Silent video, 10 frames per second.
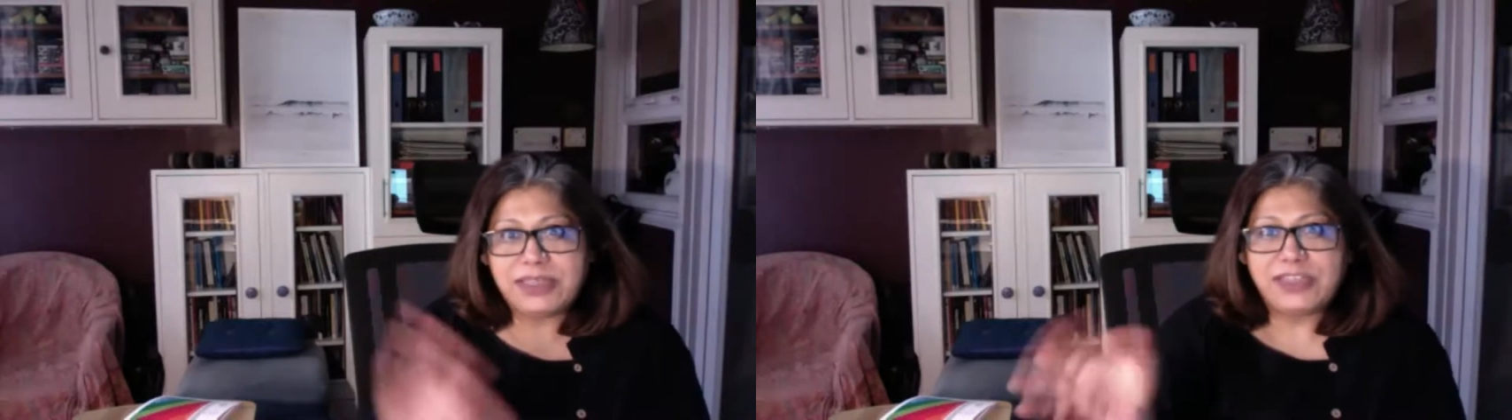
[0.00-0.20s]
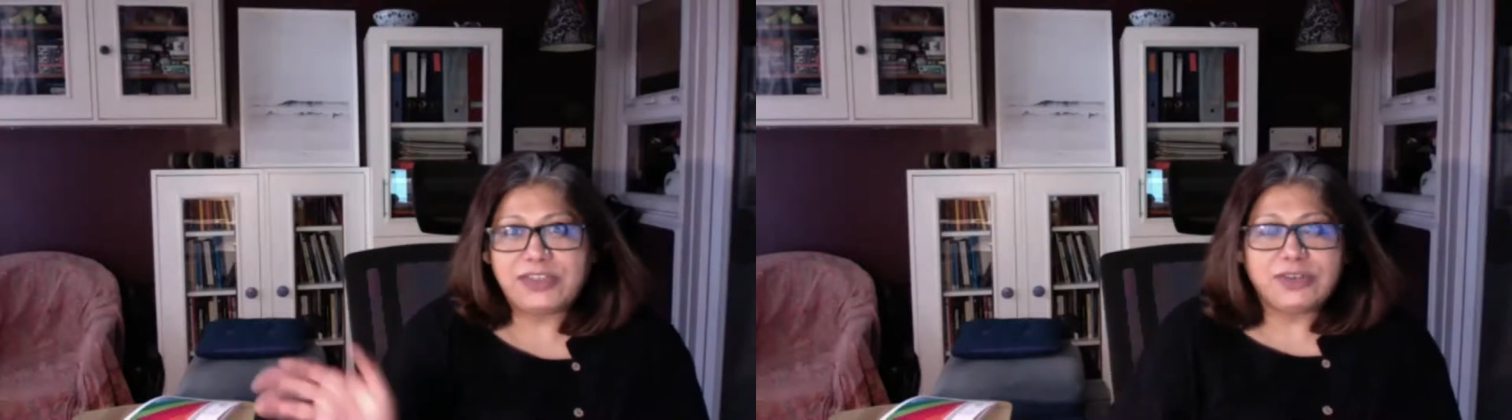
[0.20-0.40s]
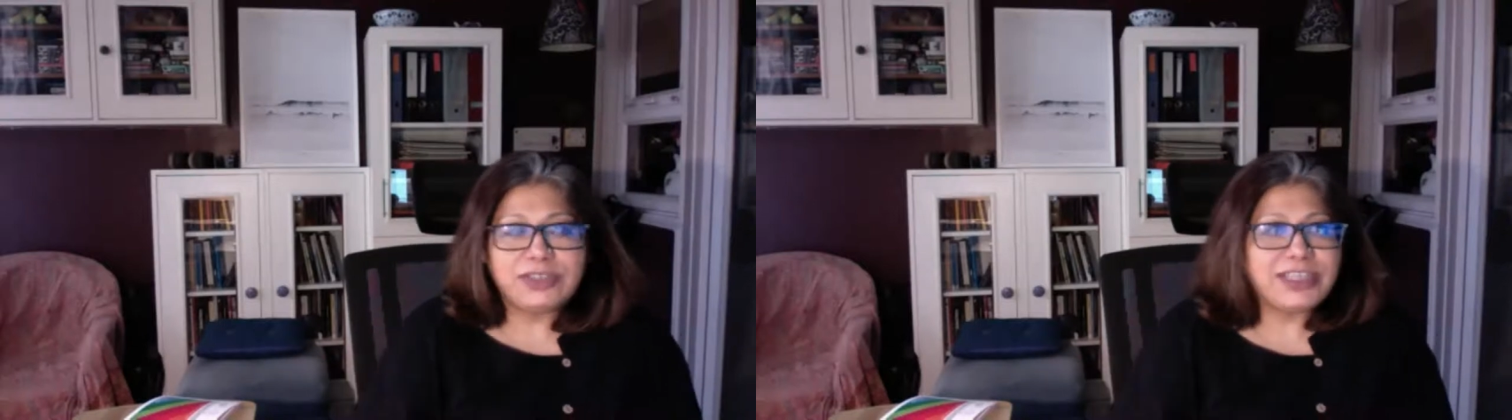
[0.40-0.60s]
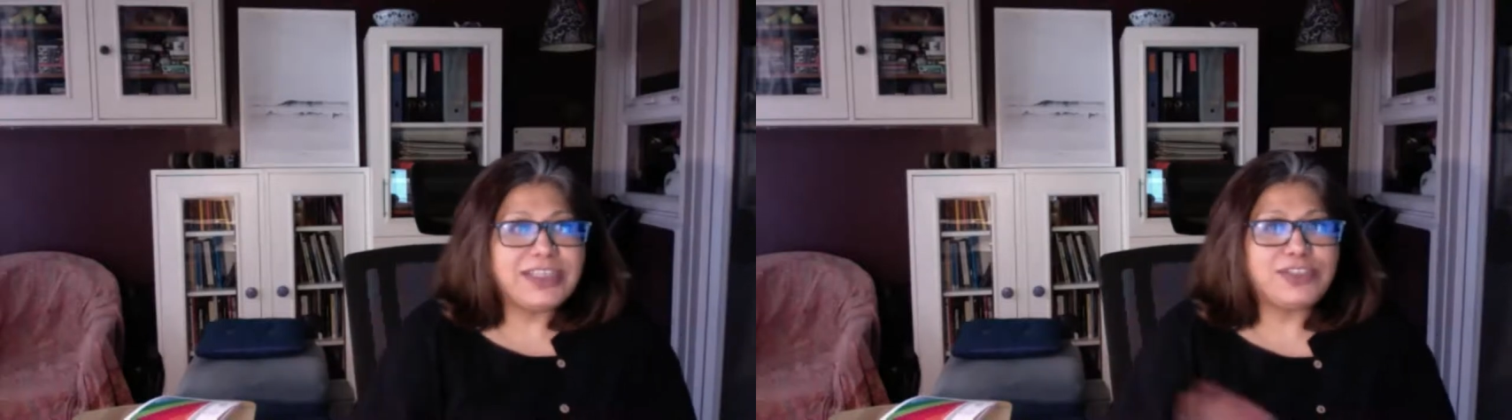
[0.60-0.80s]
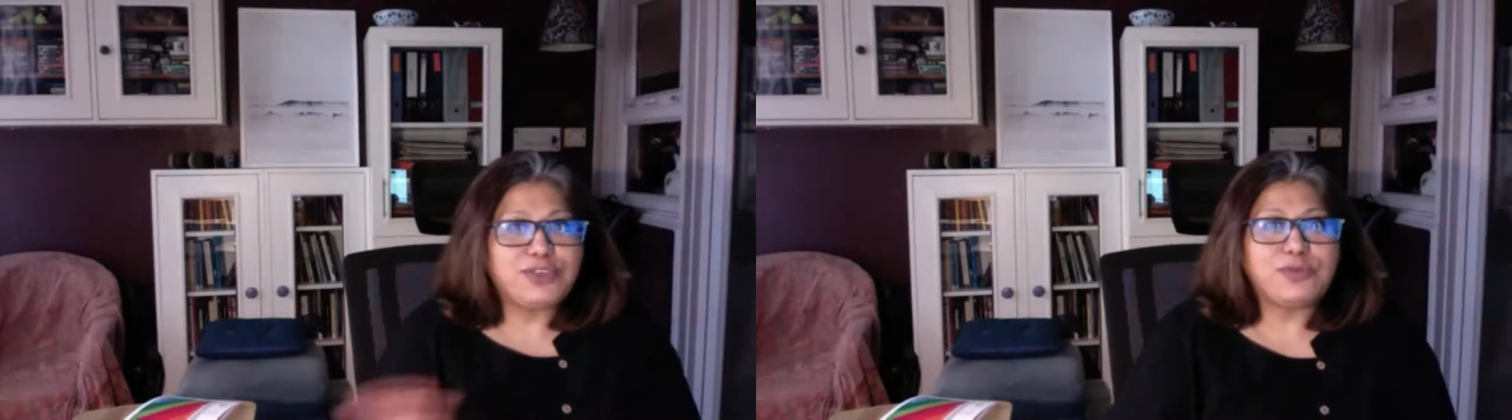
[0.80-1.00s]
Let's not say
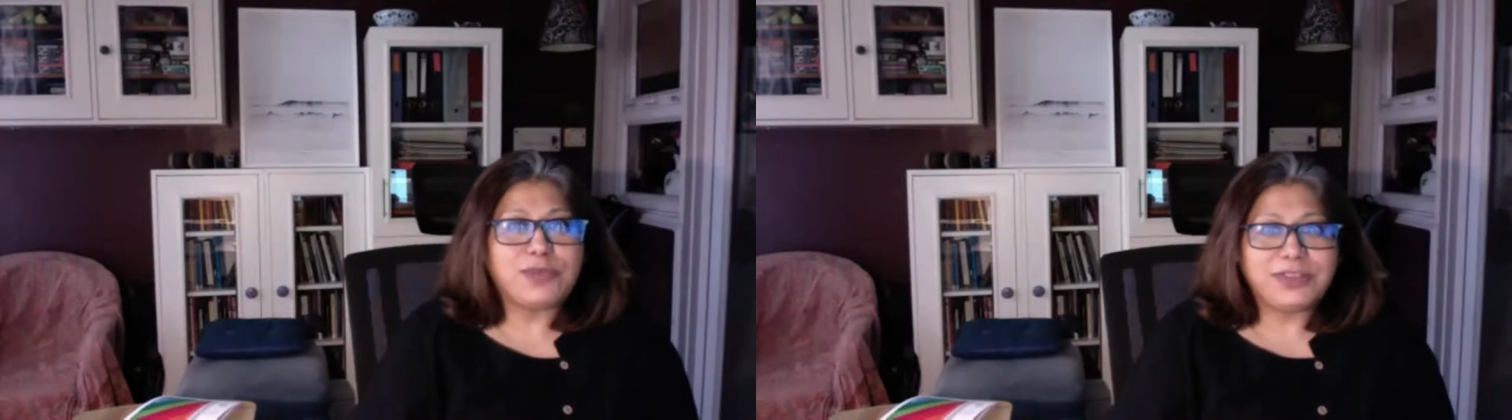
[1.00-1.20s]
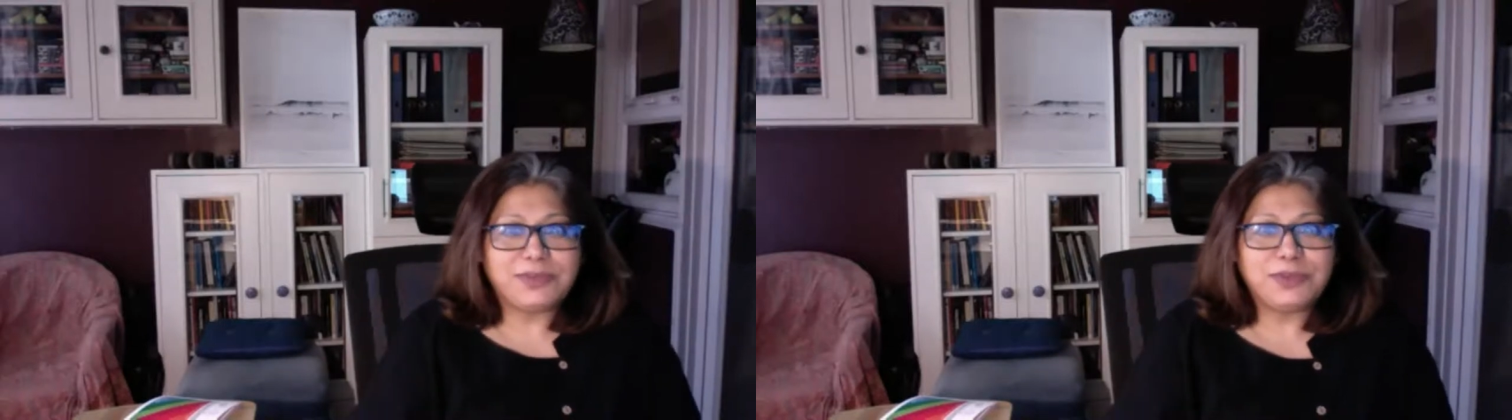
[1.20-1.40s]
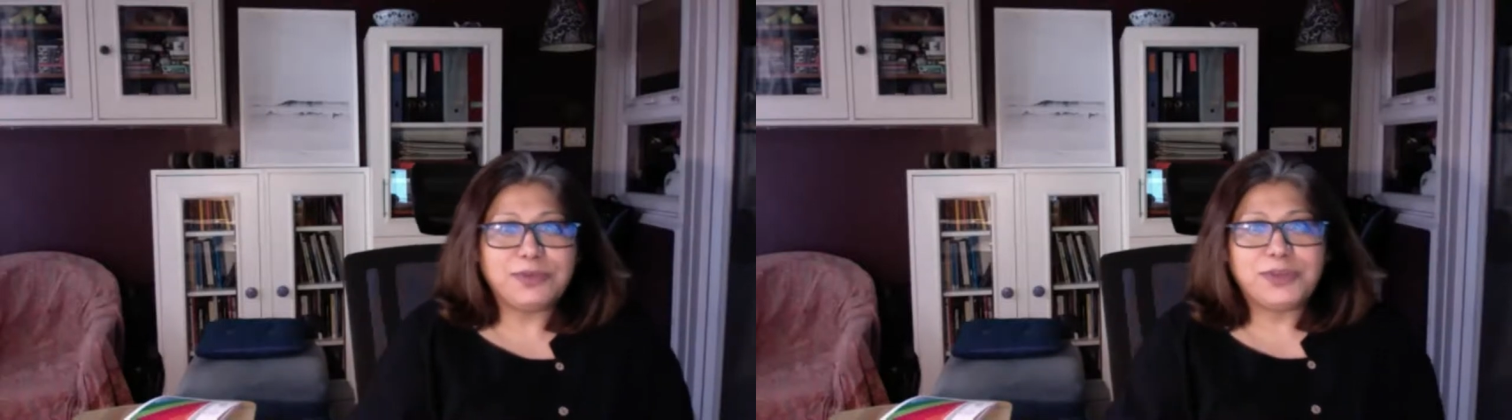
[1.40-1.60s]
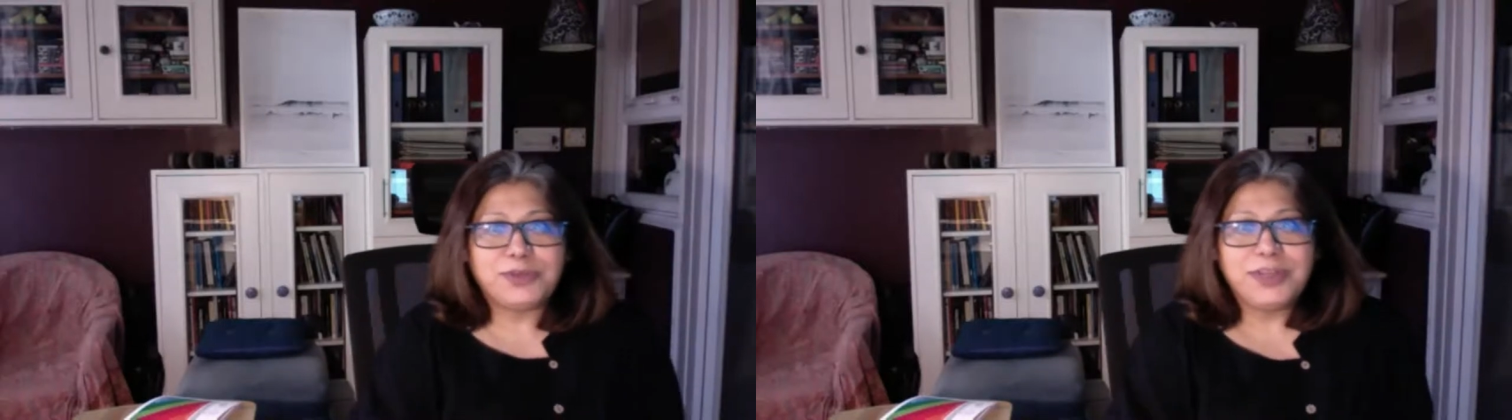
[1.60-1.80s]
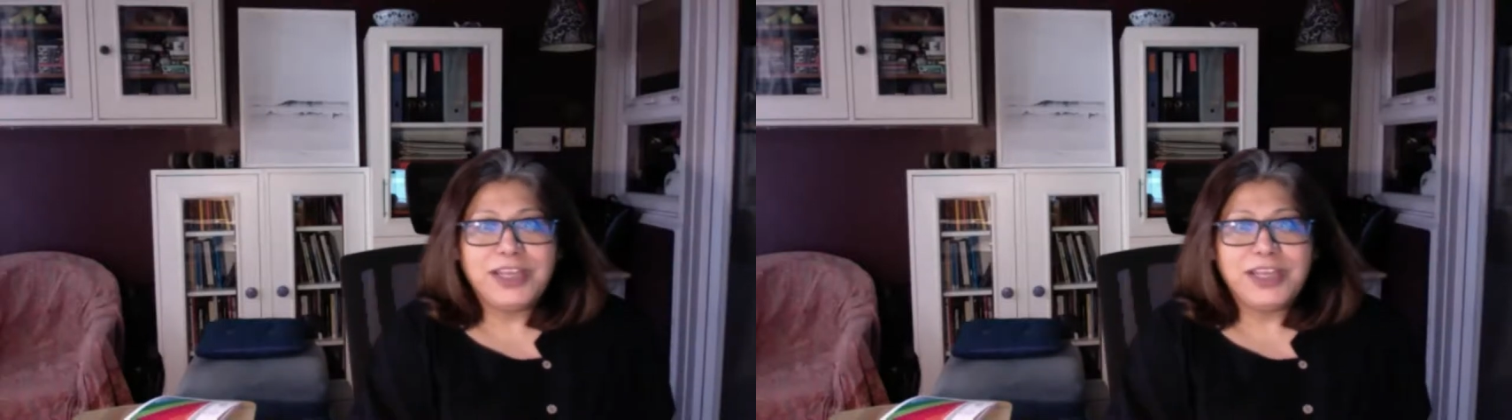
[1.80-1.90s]
this too much. We don't want to,